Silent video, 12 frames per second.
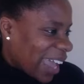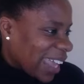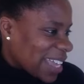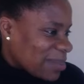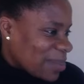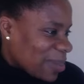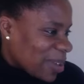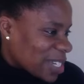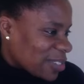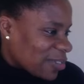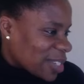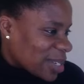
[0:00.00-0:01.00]
I guess in
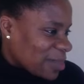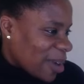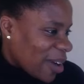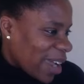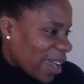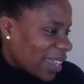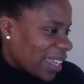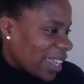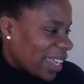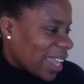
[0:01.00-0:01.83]
preparation for tomorrow.